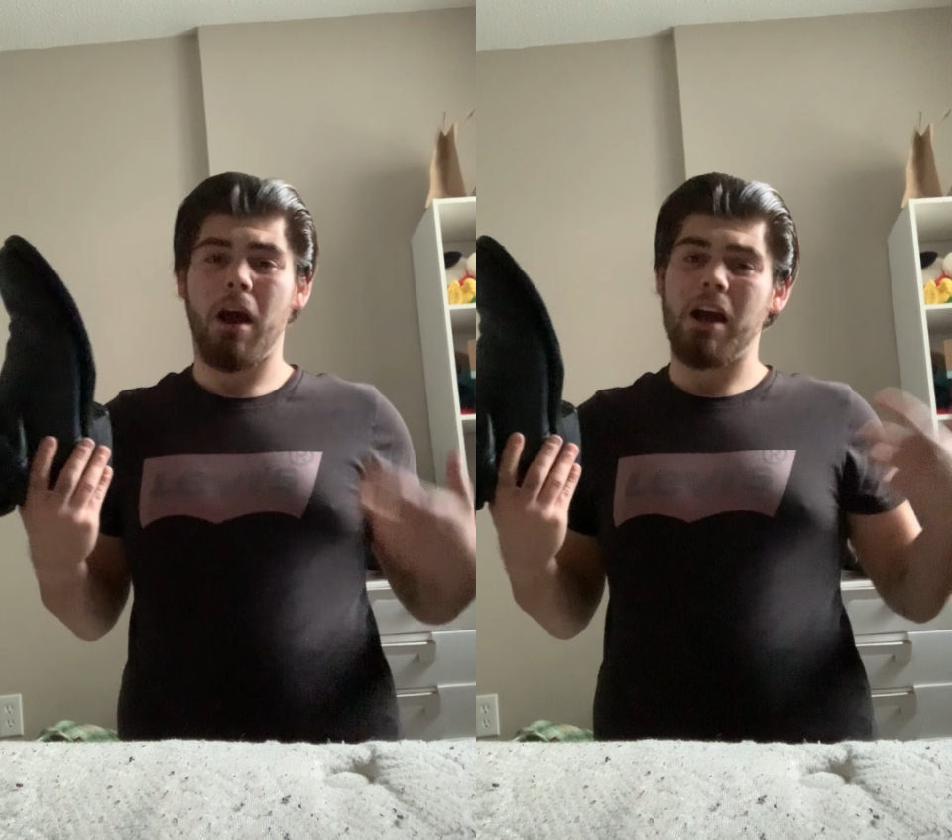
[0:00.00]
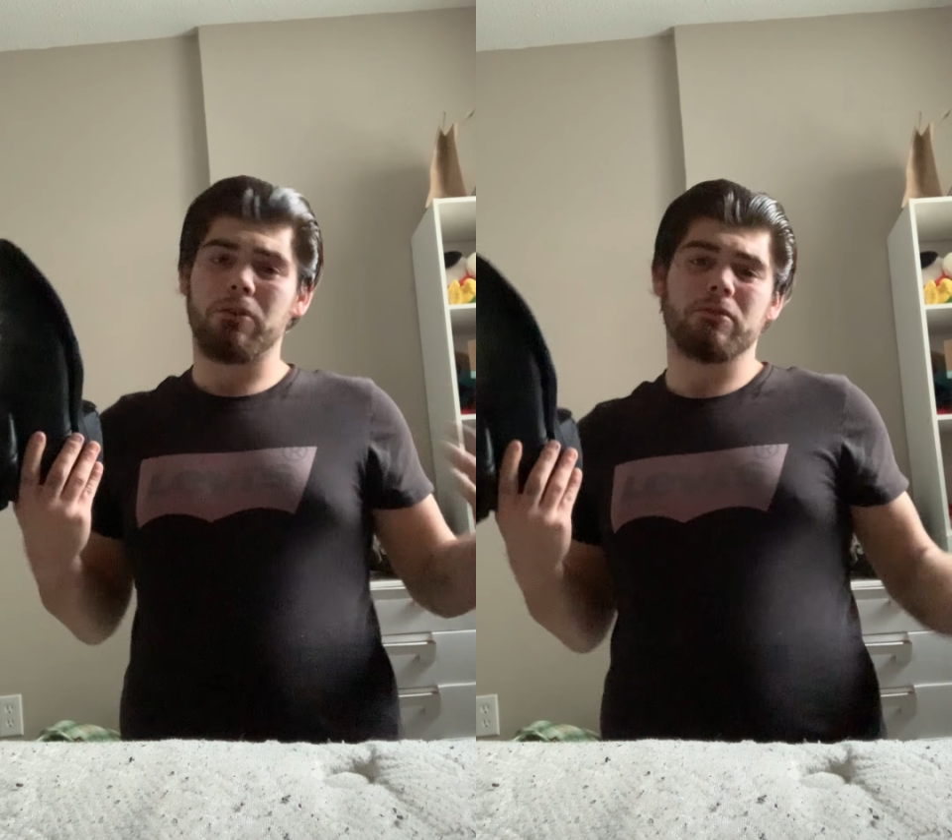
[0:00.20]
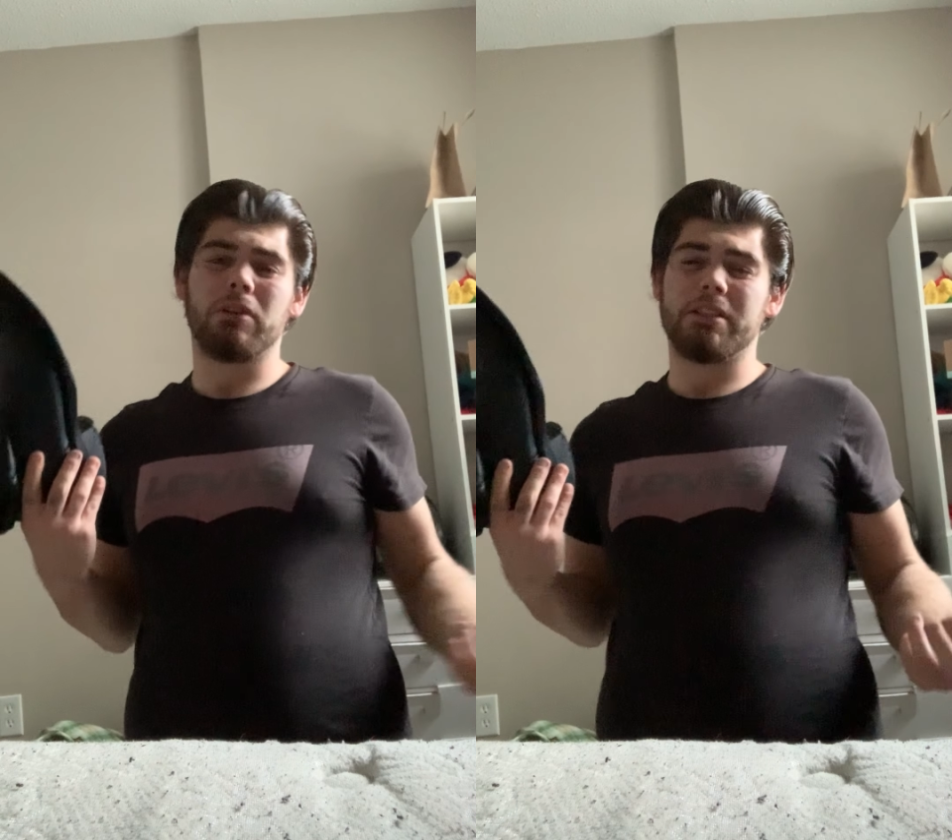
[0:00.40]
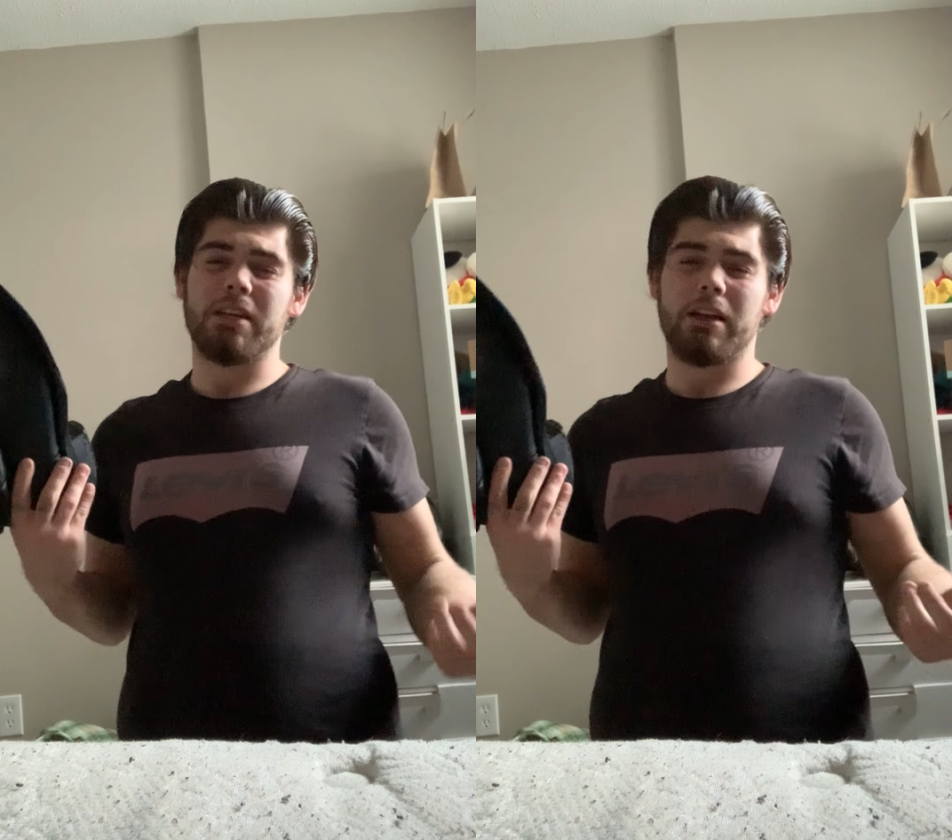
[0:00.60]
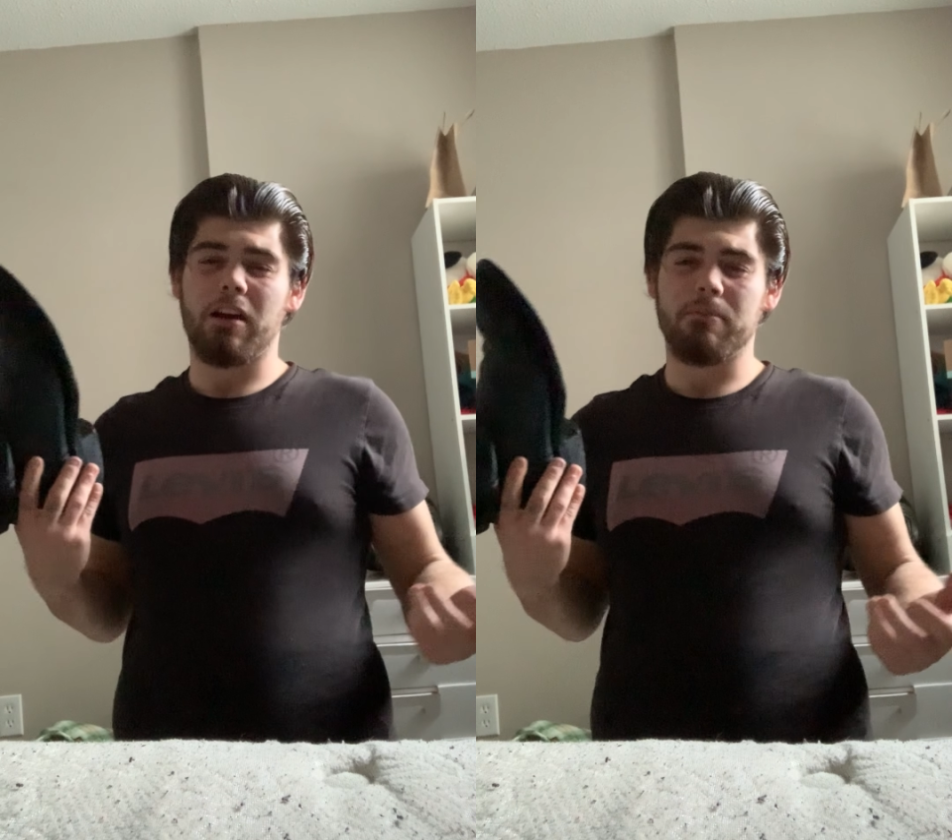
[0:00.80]
I don't really
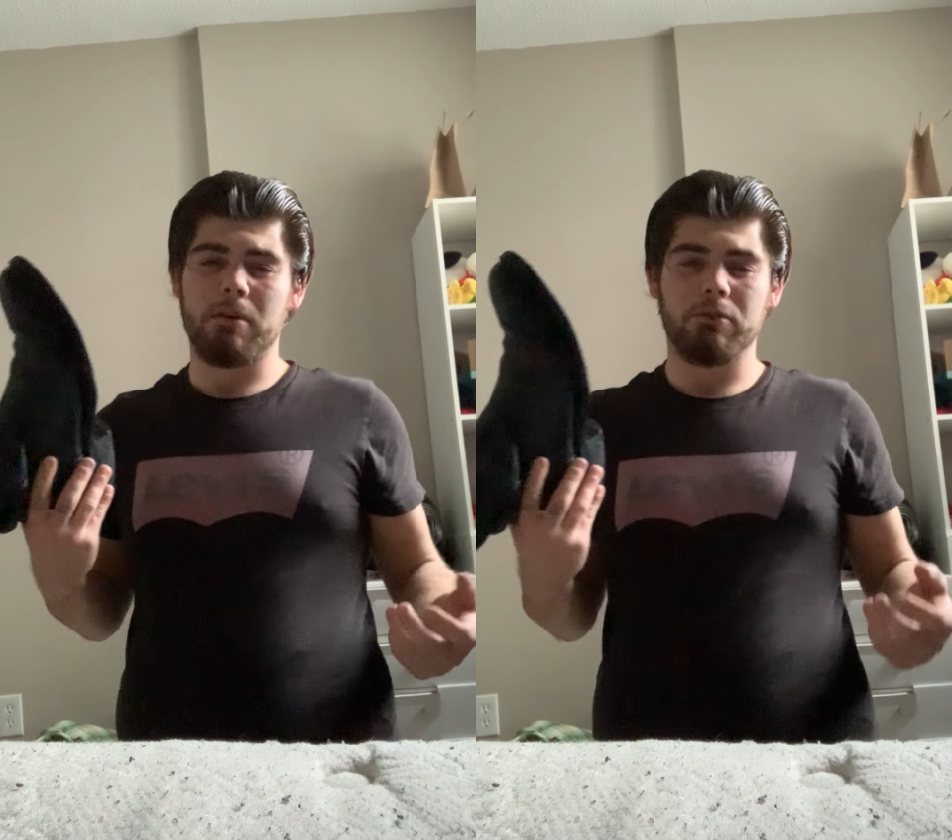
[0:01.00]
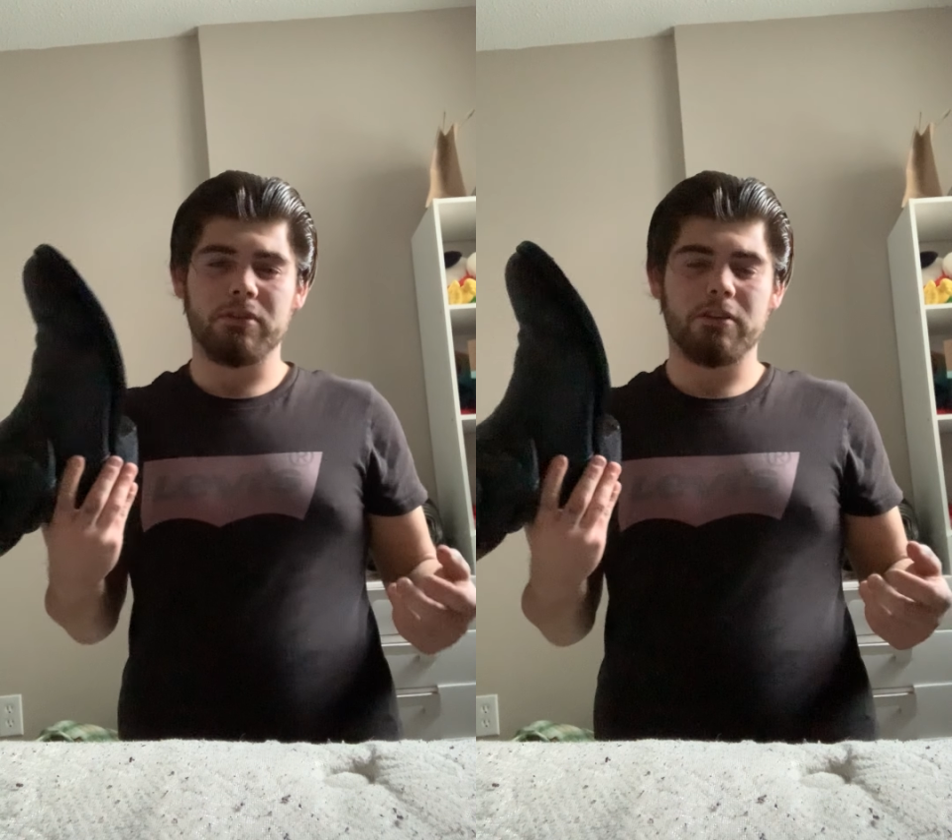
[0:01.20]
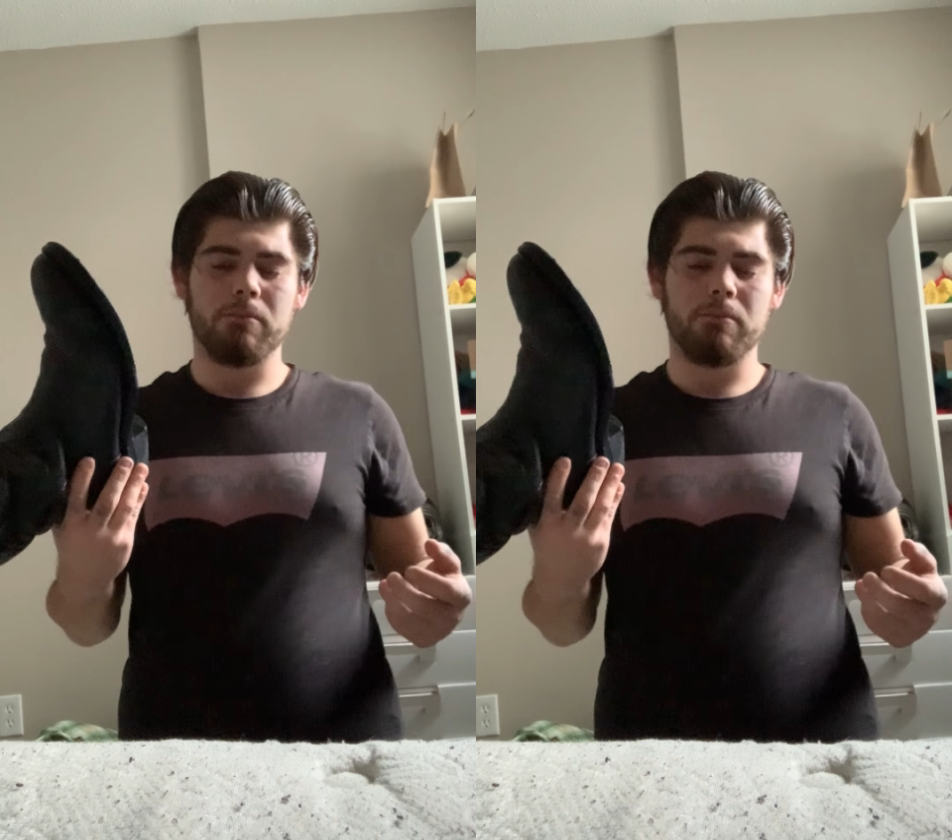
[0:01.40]
take care of my boots too